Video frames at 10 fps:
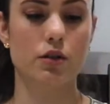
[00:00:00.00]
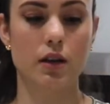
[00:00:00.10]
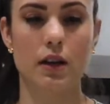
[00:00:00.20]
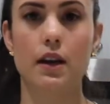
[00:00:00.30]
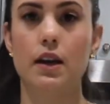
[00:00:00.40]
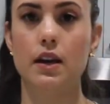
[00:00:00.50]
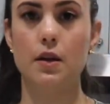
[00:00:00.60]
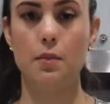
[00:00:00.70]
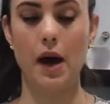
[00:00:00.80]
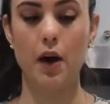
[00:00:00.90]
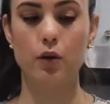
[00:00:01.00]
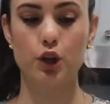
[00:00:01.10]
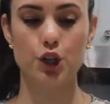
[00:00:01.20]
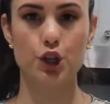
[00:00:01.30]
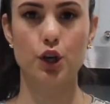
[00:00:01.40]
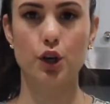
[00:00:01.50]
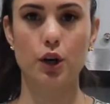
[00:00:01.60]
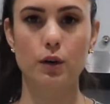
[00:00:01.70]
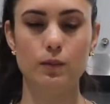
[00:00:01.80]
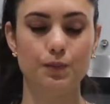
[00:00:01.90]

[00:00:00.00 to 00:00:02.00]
to need powdered sugar.